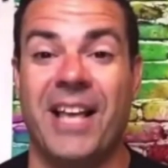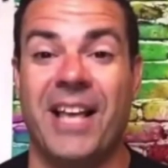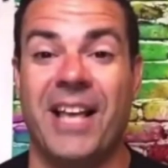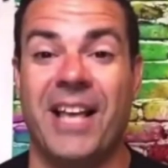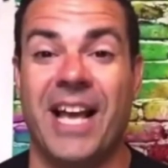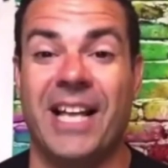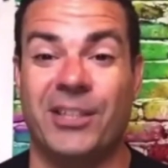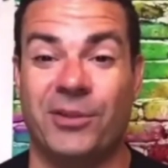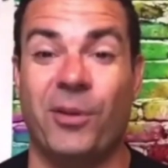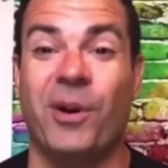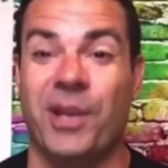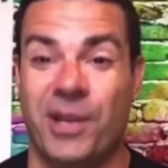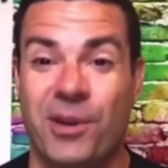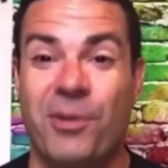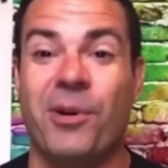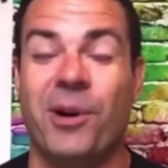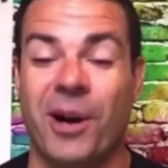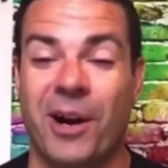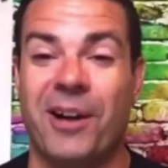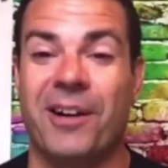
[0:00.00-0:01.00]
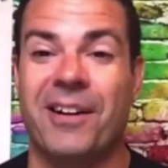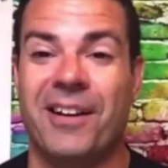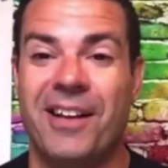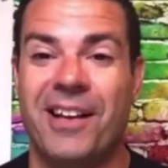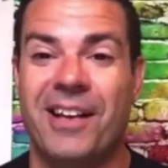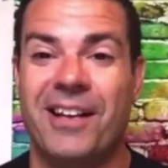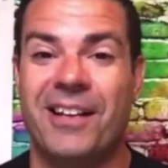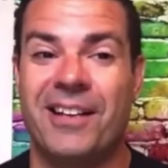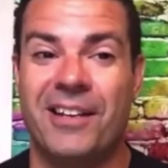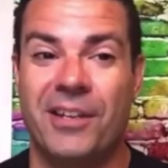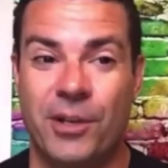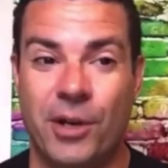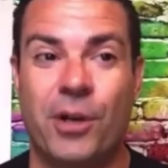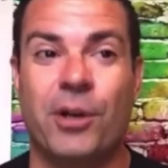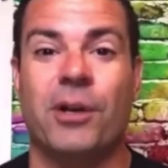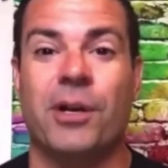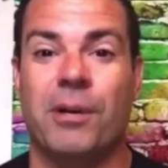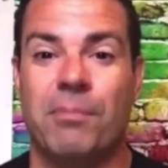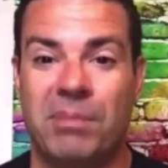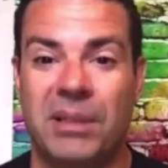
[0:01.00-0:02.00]
That's what you are. You're
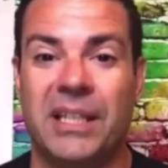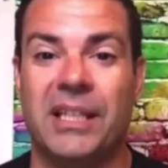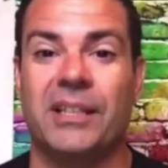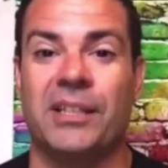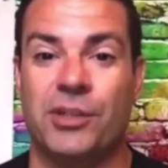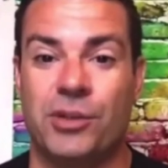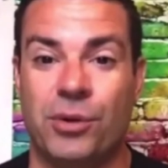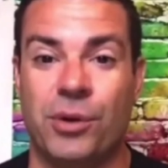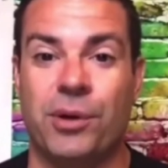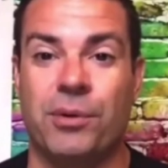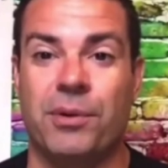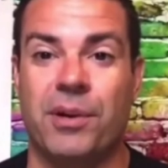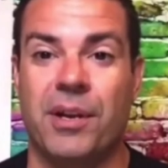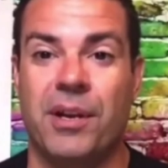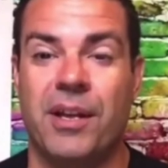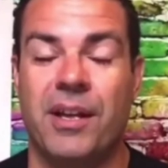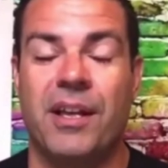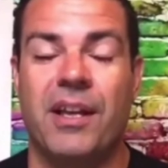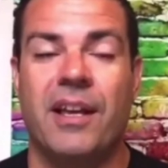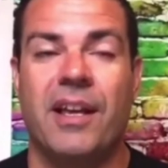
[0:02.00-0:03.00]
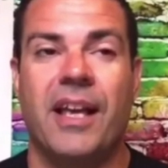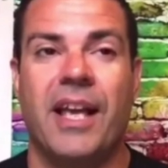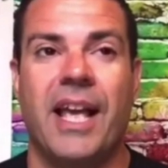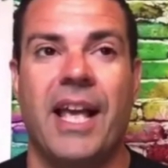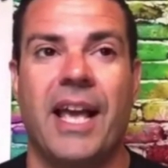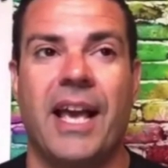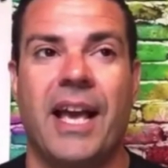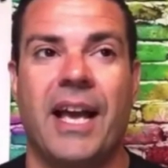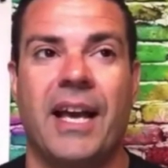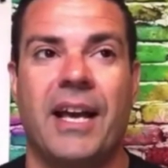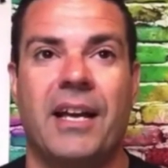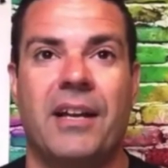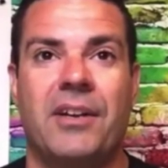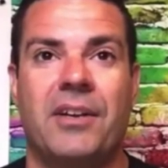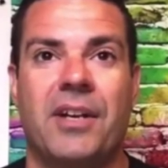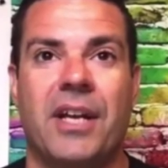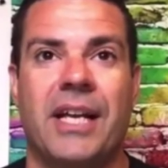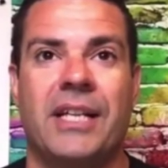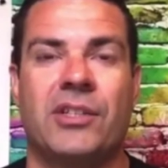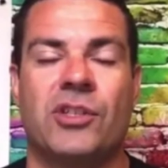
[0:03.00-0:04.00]
completely screwed.
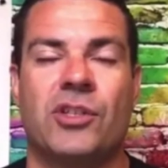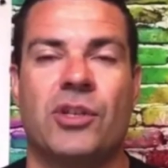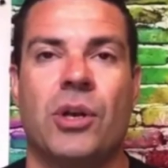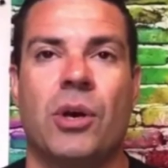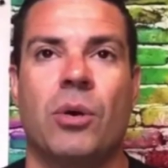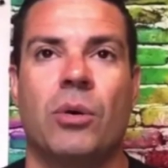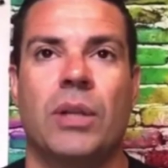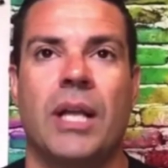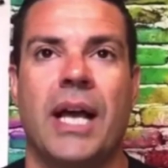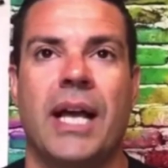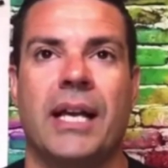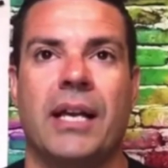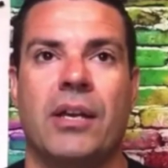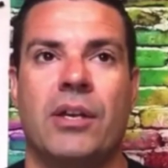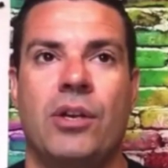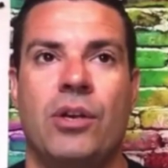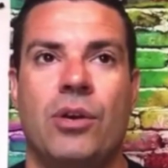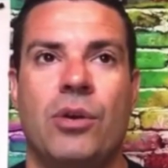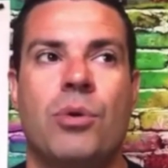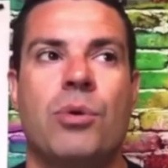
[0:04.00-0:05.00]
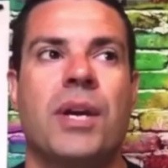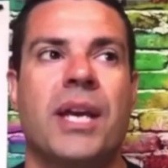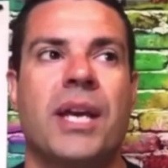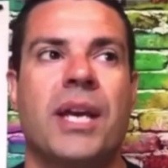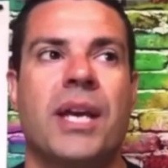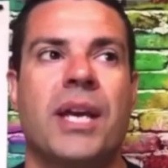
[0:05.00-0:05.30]
And so like you can't.